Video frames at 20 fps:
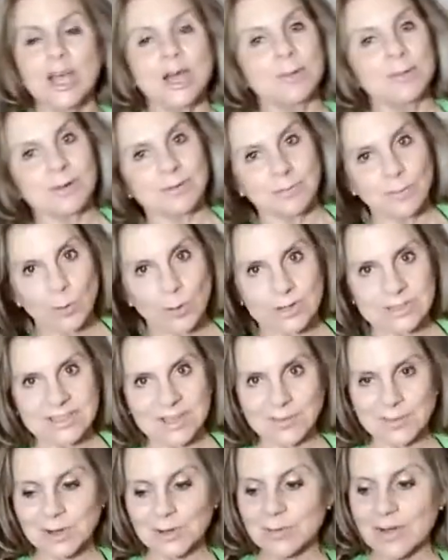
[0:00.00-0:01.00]
But of course, I'm
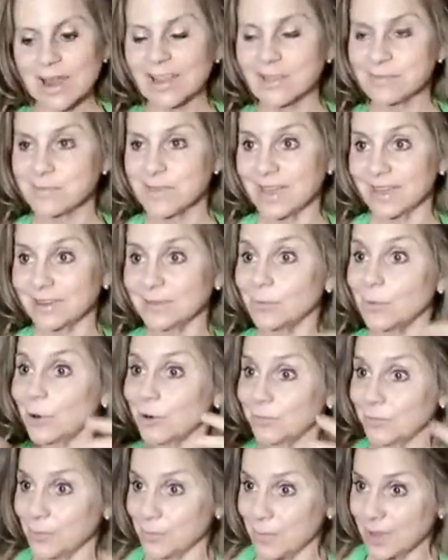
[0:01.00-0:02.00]
going to recommend
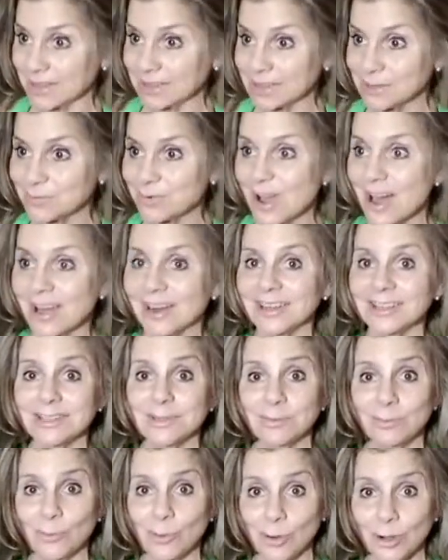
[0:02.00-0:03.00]
more fermented products,
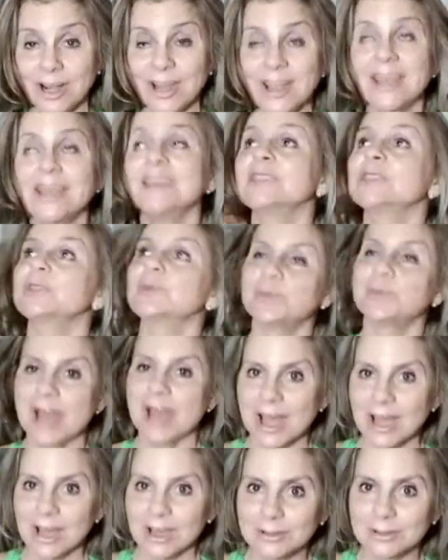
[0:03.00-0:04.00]
more
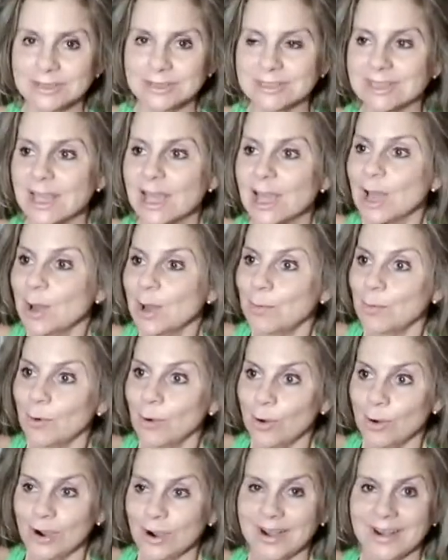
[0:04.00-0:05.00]
sprouts,
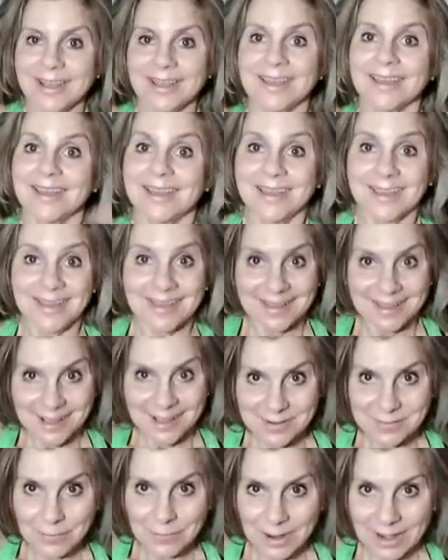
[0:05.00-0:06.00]
more
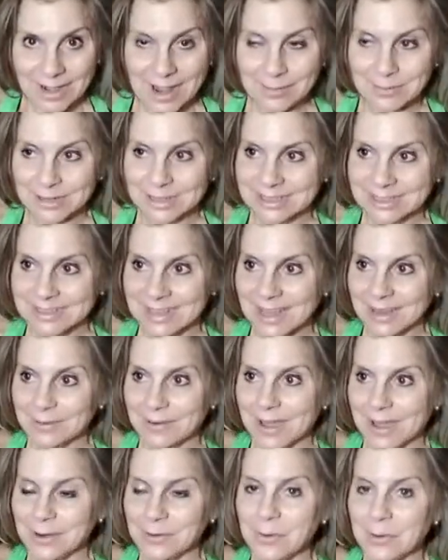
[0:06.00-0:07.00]
of what I'm going to say
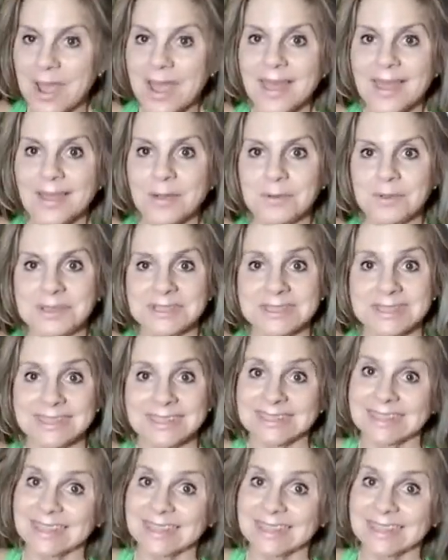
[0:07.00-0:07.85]
right away, which is